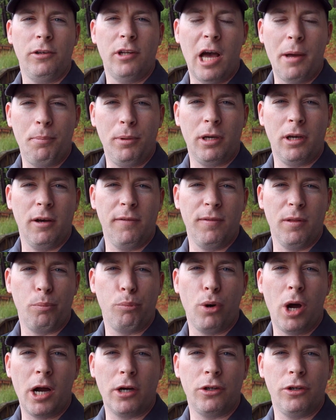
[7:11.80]
the topic of the
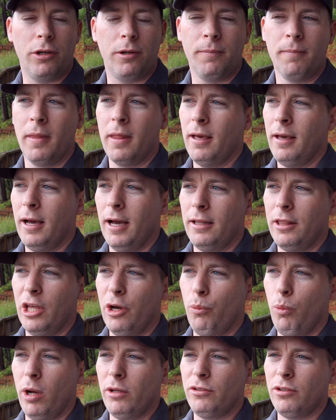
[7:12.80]
proctor,
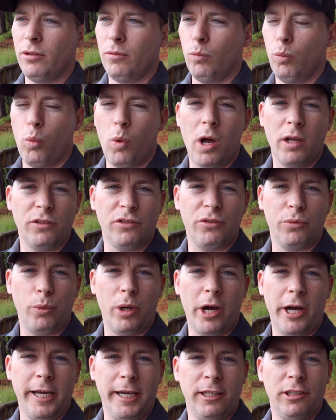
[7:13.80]
there wasn't once
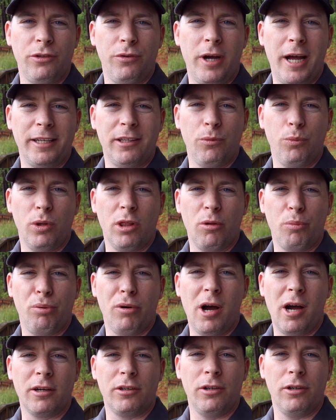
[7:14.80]
where I interacted with the
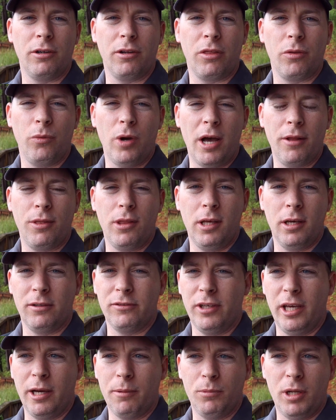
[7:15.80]
proctor throughout the
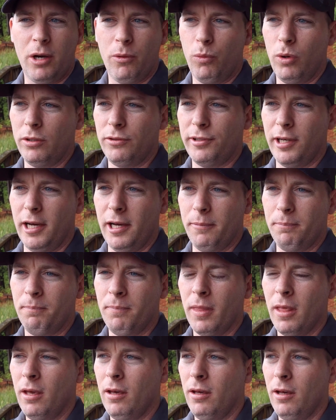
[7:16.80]
exam, not one time,
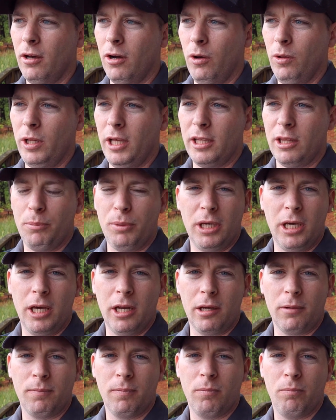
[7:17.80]
only at the
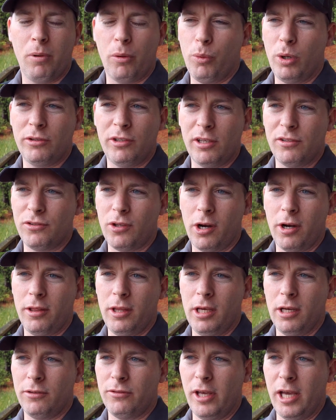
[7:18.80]
beginning. But once I started
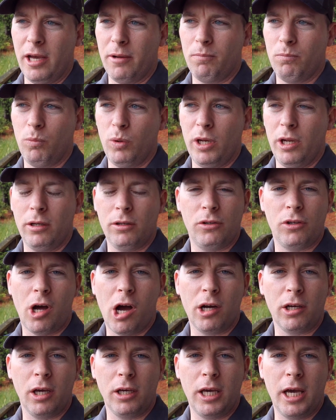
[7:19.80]
the exam, we didn't
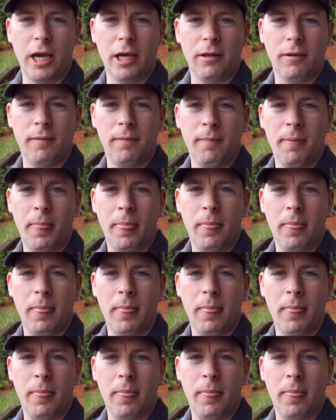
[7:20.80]
talk again.